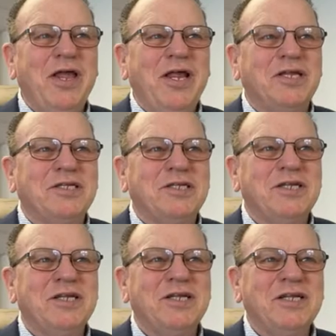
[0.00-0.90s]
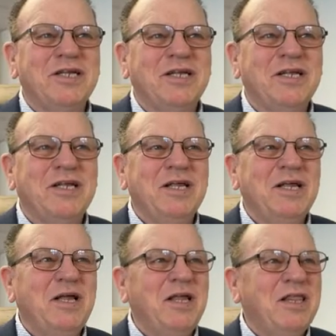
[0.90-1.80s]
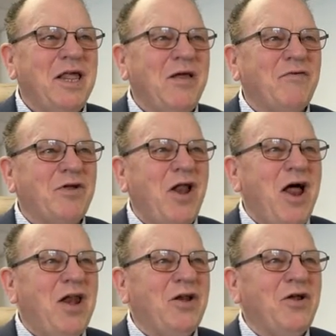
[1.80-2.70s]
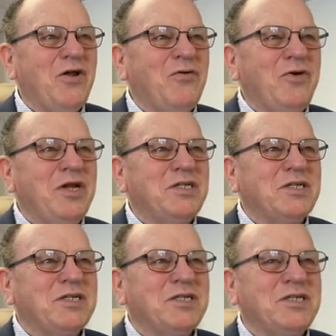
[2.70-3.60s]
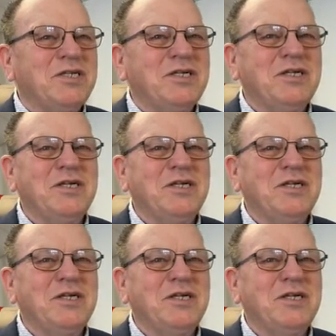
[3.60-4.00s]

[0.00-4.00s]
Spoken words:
things. They have a lot of good reasons.